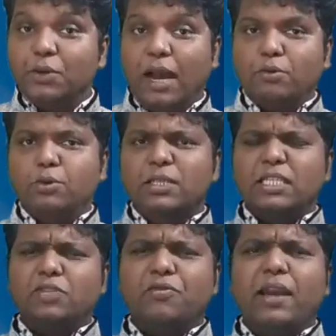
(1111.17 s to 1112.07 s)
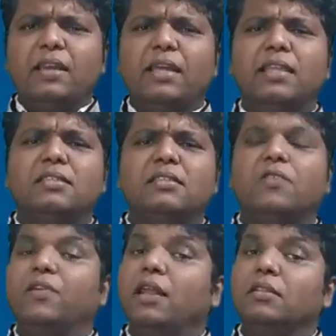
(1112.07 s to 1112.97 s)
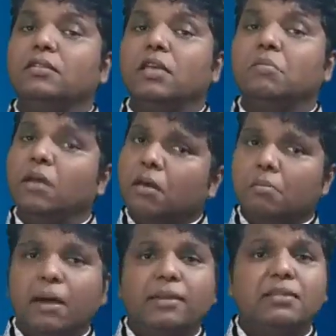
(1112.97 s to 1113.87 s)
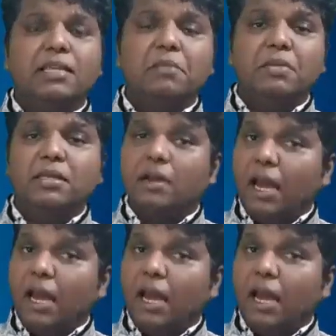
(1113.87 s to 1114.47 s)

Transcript: You have to just find the HCF and LCM by the same method.